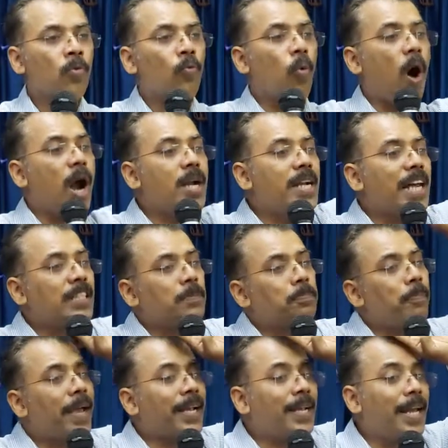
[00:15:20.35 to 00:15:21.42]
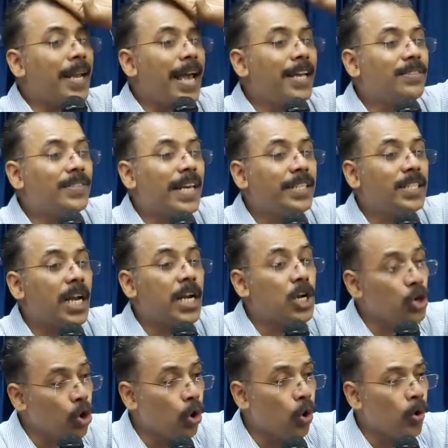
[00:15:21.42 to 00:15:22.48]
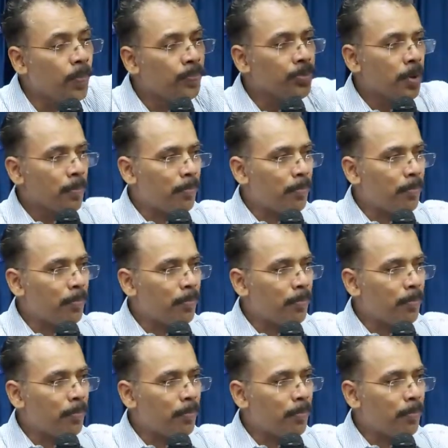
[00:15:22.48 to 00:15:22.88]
What does mechanization do?